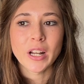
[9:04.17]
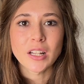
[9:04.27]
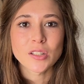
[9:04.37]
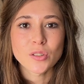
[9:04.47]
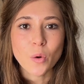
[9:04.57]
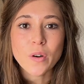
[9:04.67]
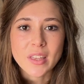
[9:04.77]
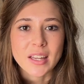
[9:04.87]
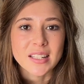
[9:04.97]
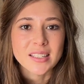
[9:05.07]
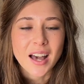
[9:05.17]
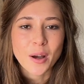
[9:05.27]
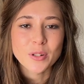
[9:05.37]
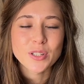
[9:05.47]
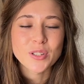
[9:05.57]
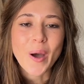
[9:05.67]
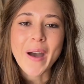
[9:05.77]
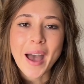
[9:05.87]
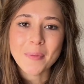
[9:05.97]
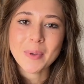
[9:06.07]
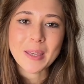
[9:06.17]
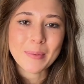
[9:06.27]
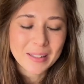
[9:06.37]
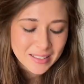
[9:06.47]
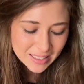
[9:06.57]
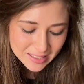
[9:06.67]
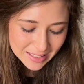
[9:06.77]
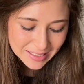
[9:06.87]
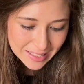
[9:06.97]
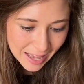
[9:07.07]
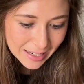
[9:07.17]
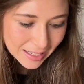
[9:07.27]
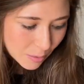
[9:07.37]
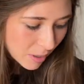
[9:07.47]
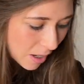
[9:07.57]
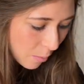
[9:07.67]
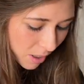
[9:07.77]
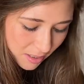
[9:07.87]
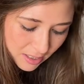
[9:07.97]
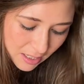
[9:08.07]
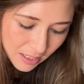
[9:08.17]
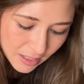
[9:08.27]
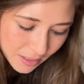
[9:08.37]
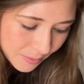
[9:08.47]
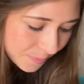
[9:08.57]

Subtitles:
I saw this, I was so happy because it's exactly what I wanted.